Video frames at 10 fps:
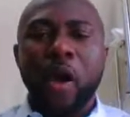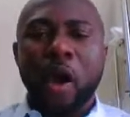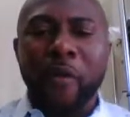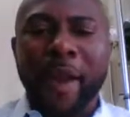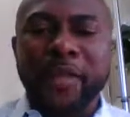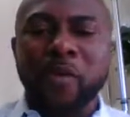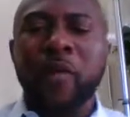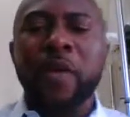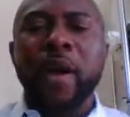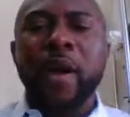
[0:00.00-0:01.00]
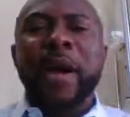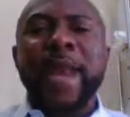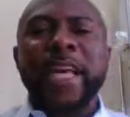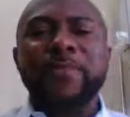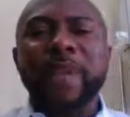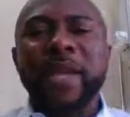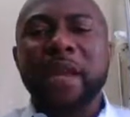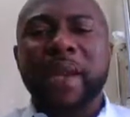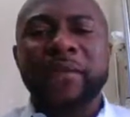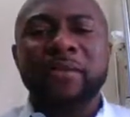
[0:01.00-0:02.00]
All right, so let's
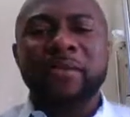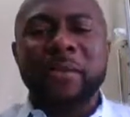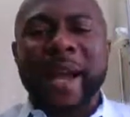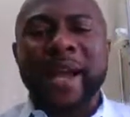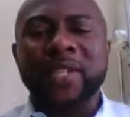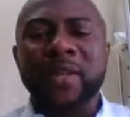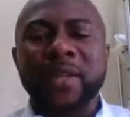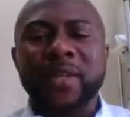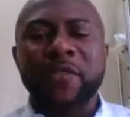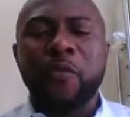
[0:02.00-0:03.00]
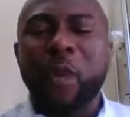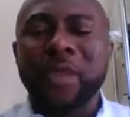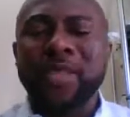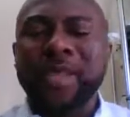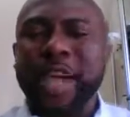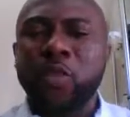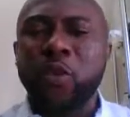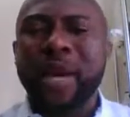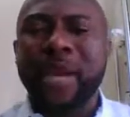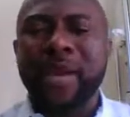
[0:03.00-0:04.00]
begin by asking ourselves what is
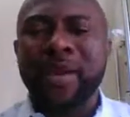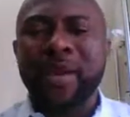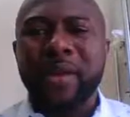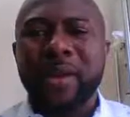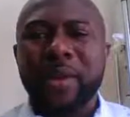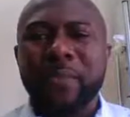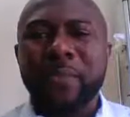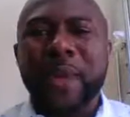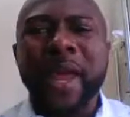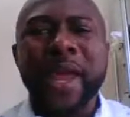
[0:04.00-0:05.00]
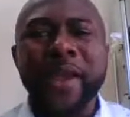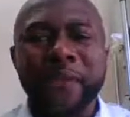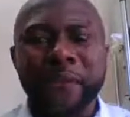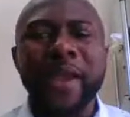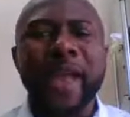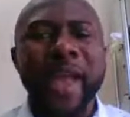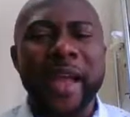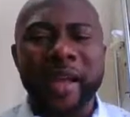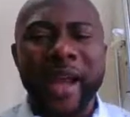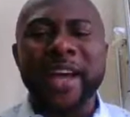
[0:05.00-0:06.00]
actually pain, fear,
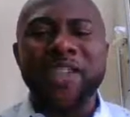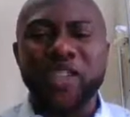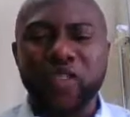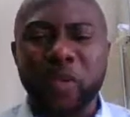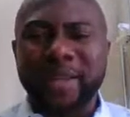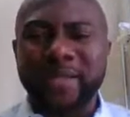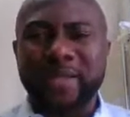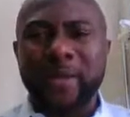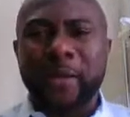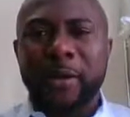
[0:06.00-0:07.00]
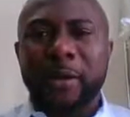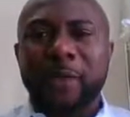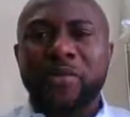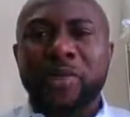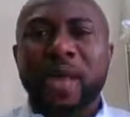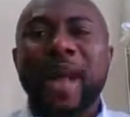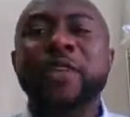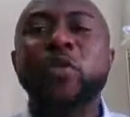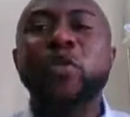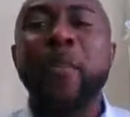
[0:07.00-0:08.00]
and stress.
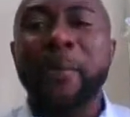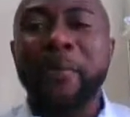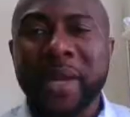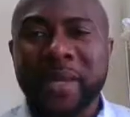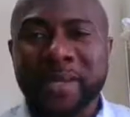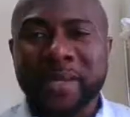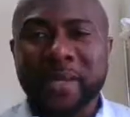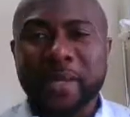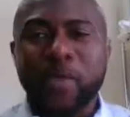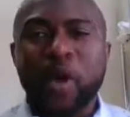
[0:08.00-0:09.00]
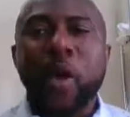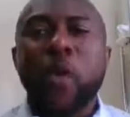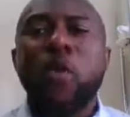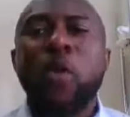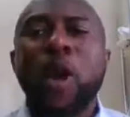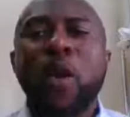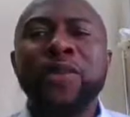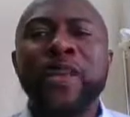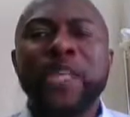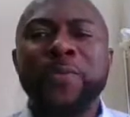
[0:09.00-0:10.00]
As human beings, we
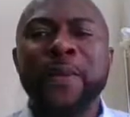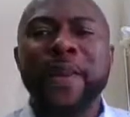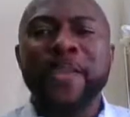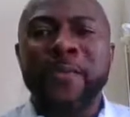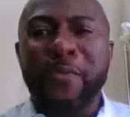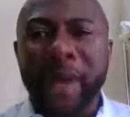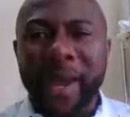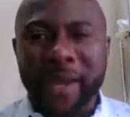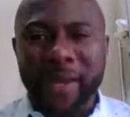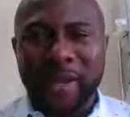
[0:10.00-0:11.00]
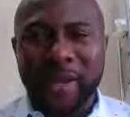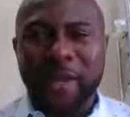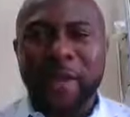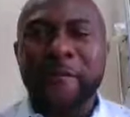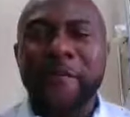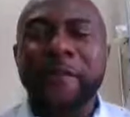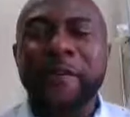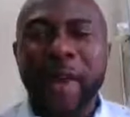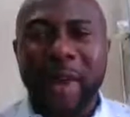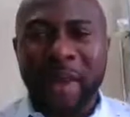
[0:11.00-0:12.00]
always experience pain,
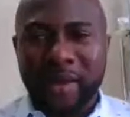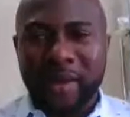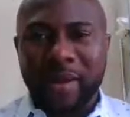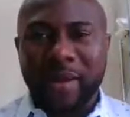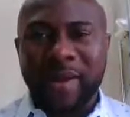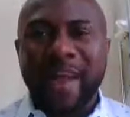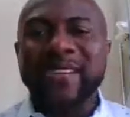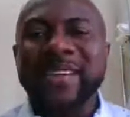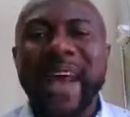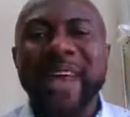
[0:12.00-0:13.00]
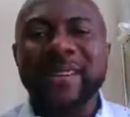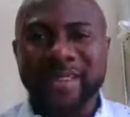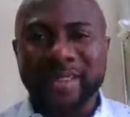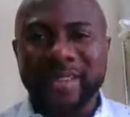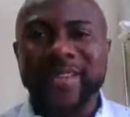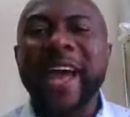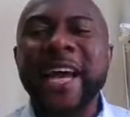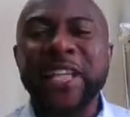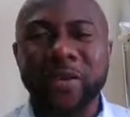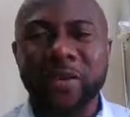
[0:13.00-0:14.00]
fear, anxiety,
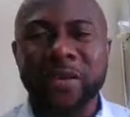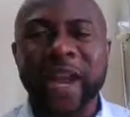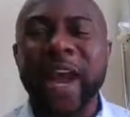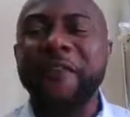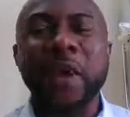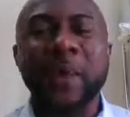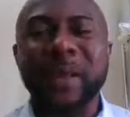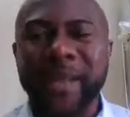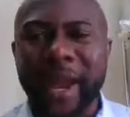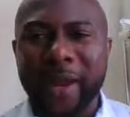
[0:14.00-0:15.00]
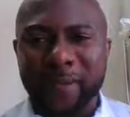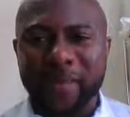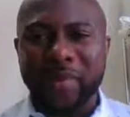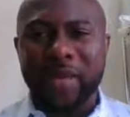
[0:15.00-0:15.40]
tensions every now and then.